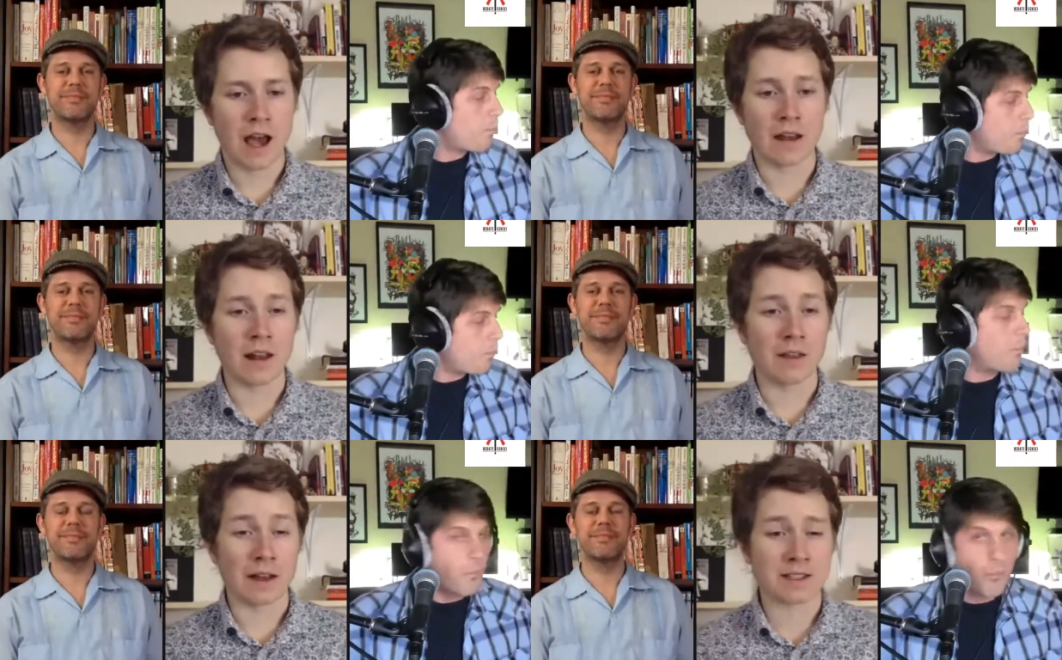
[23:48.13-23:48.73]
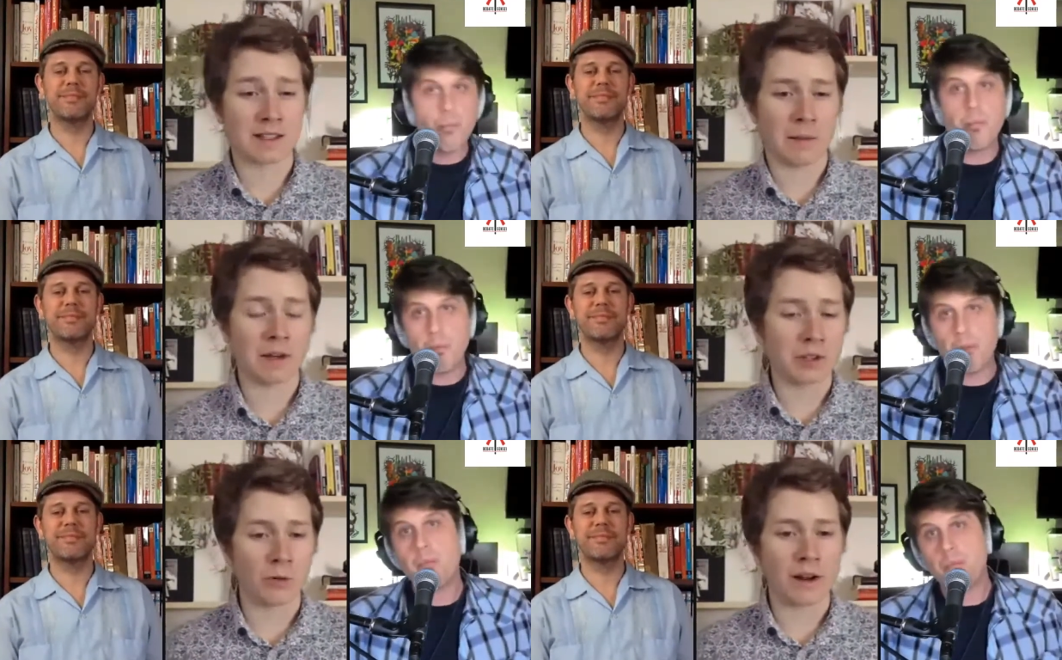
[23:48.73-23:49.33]
Speaker 1: And that's, I
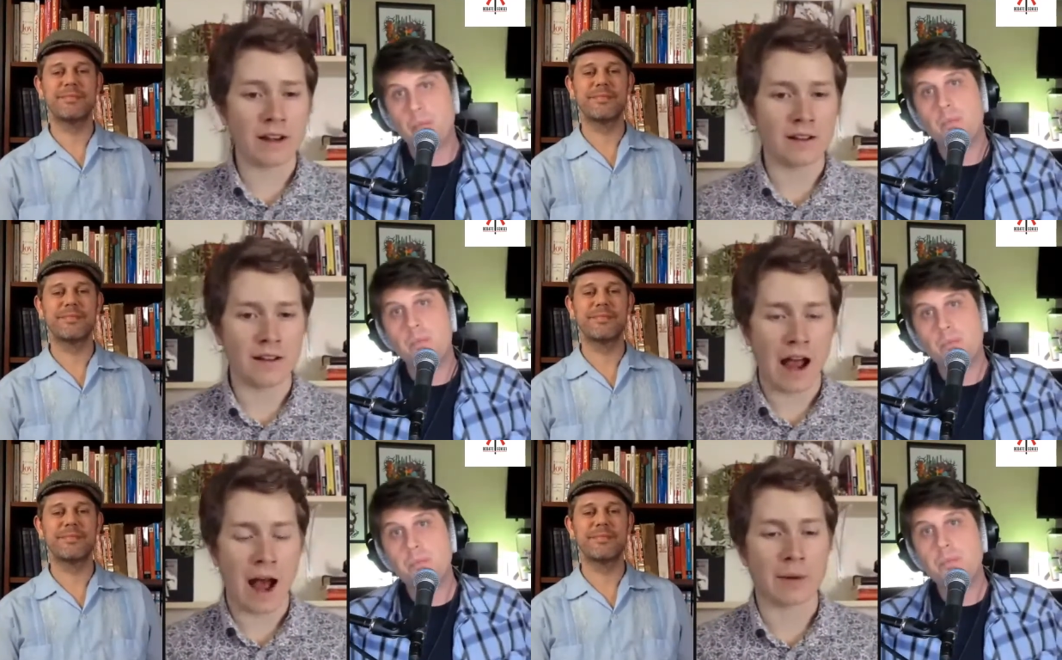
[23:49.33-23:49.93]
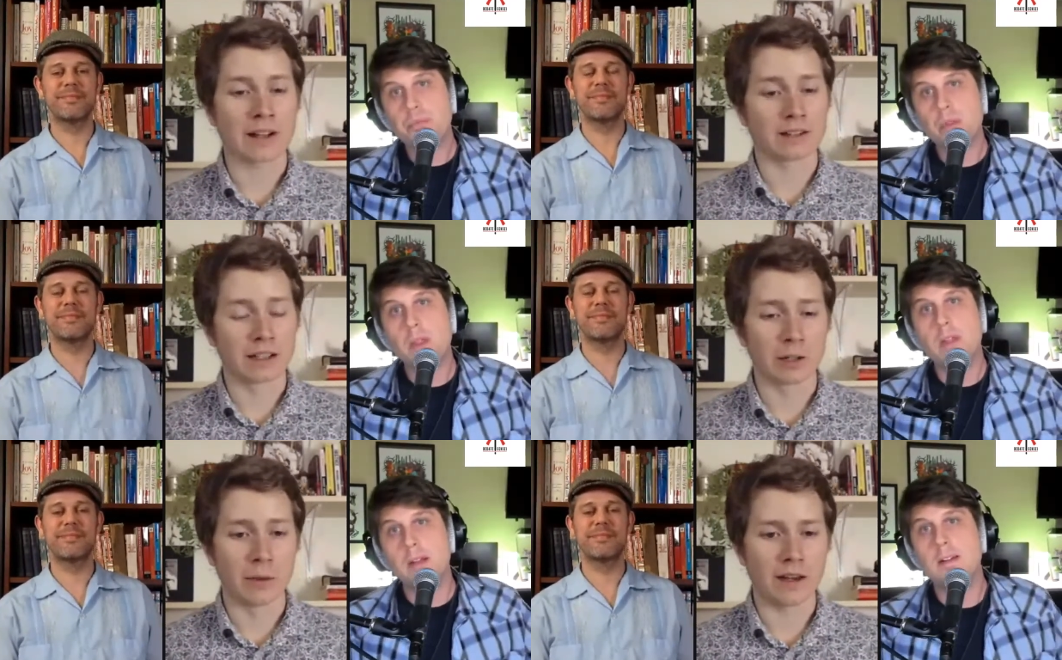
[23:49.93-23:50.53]
mean, it's already happening a
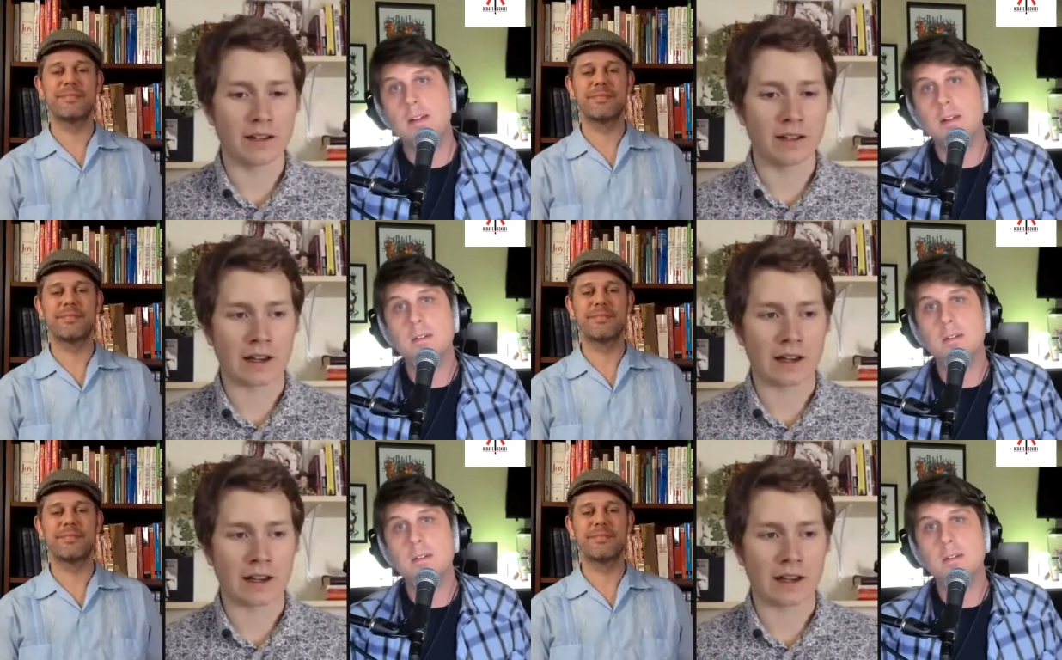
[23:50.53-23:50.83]
little bit.